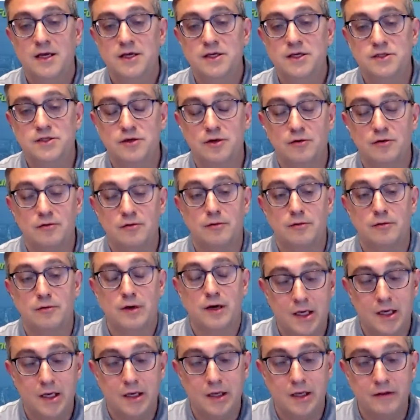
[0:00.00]
So
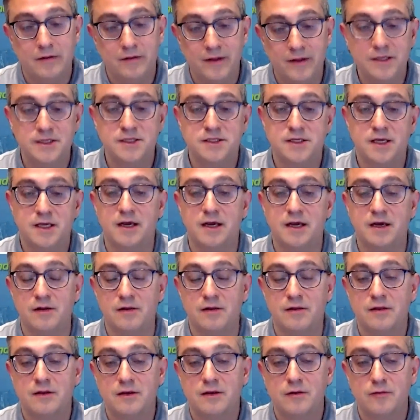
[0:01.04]
in this
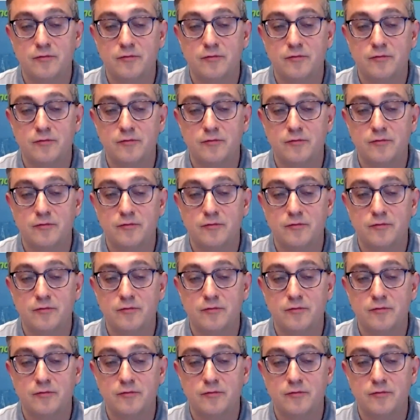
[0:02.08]
cycle,